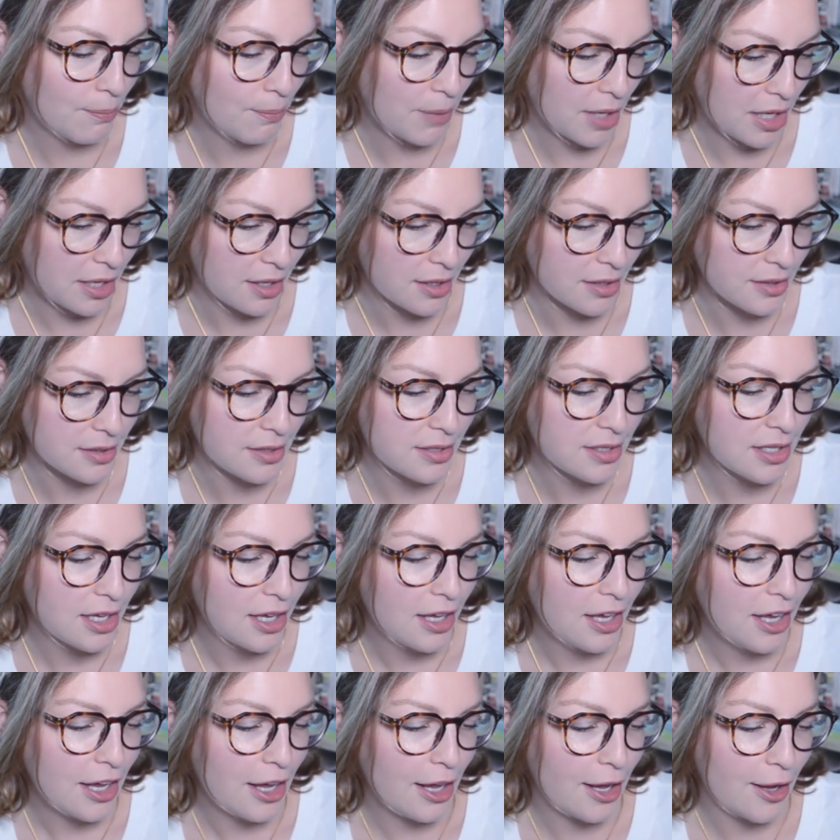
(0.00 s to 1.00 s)
parts,
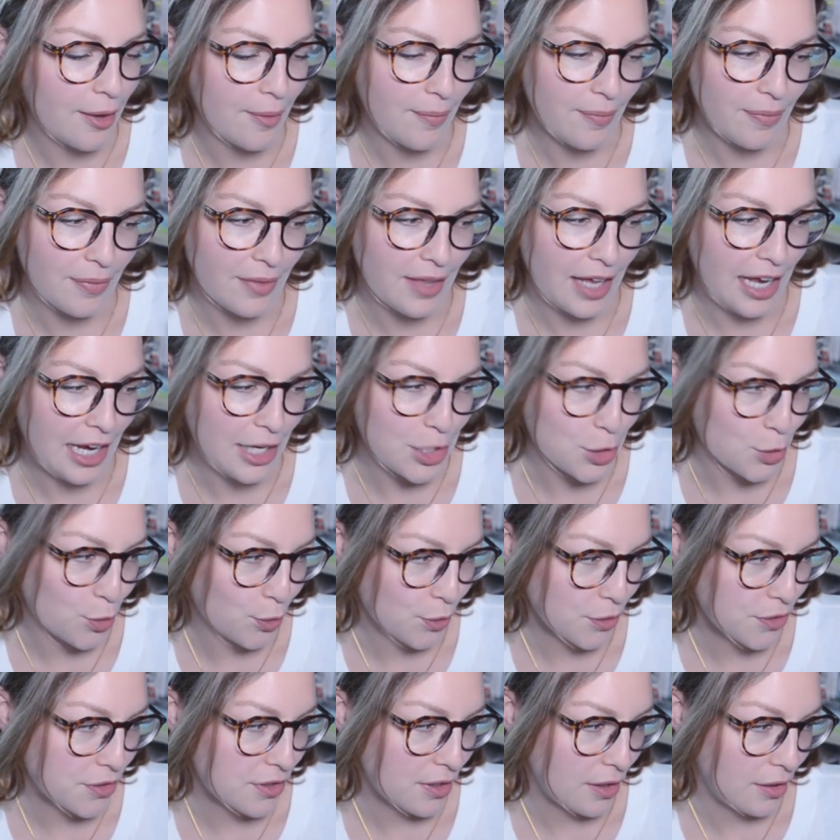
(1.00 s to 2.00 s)
and
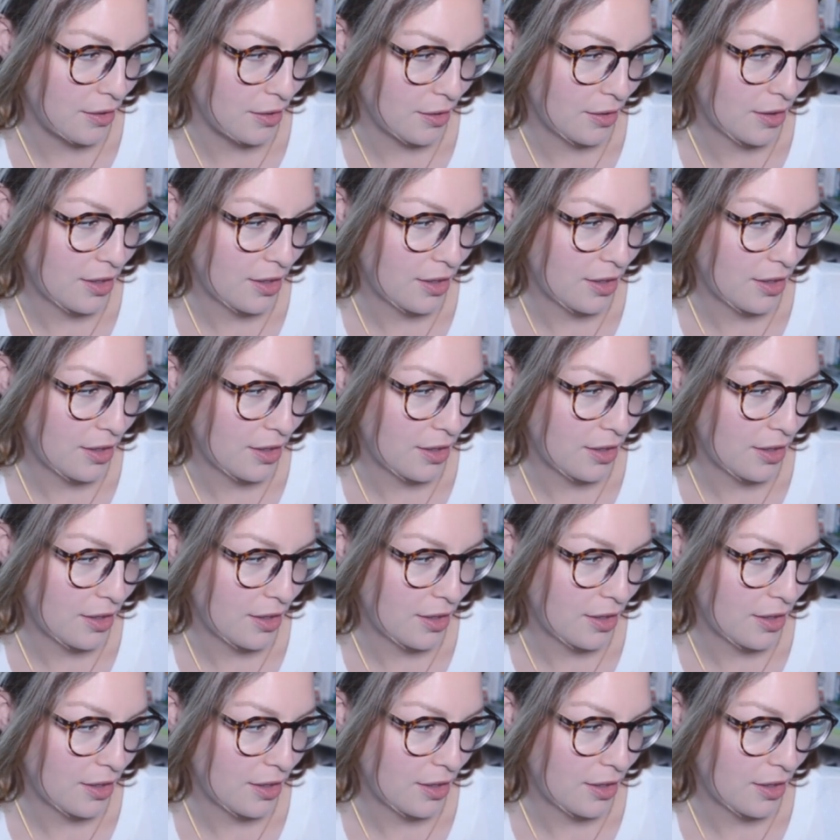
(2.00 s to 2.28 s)
also